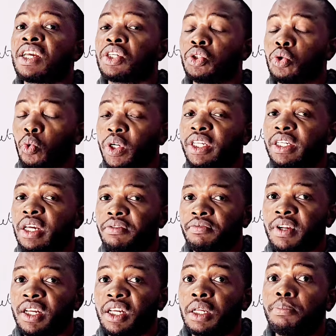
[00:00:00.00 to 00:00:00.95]
you will
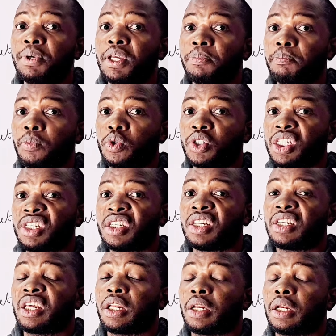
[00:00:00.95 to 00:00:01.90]
definitely be putting
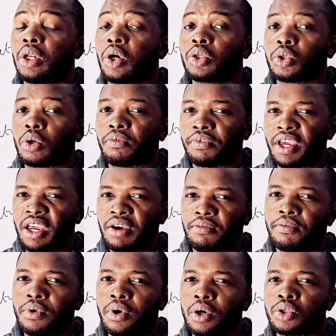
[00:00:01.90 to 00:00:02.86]
in a lot of
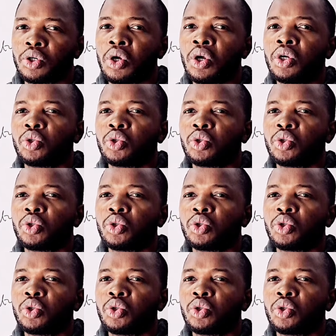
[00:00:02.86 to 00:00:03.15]
effort